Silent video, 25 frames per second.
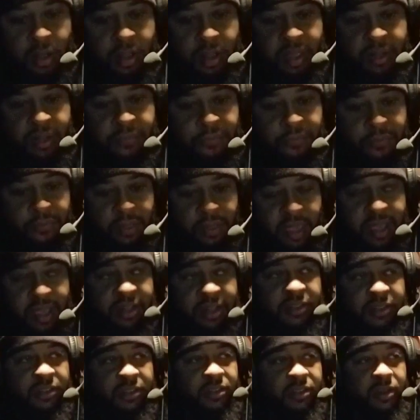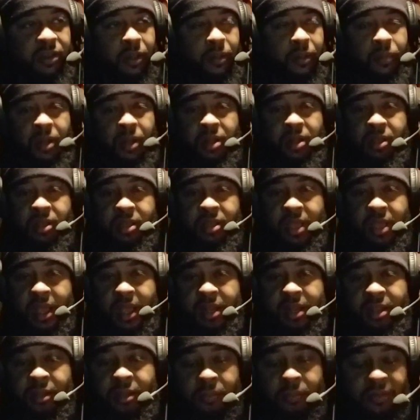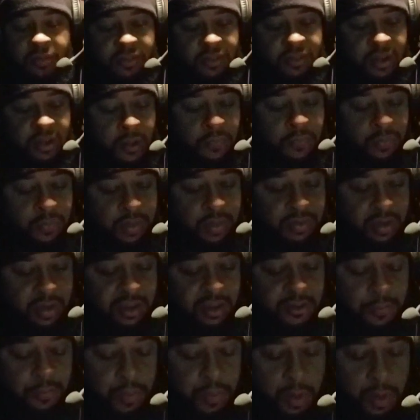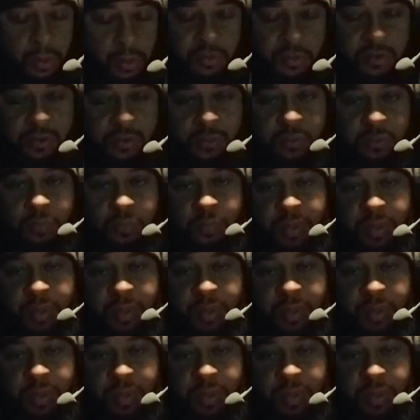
in flesh, but yet himself is a spiritual